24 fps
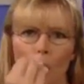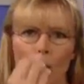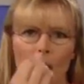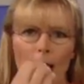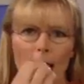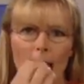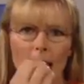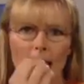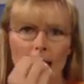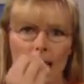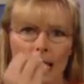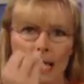
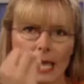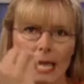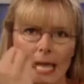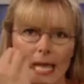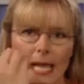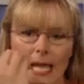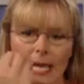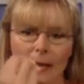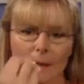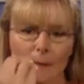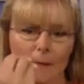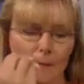
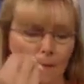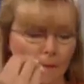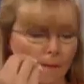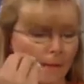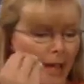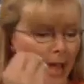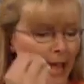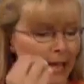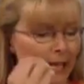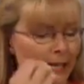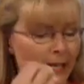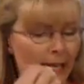big
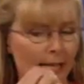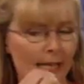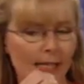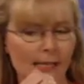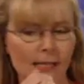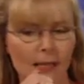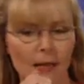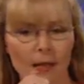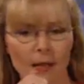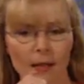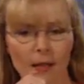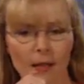magnet.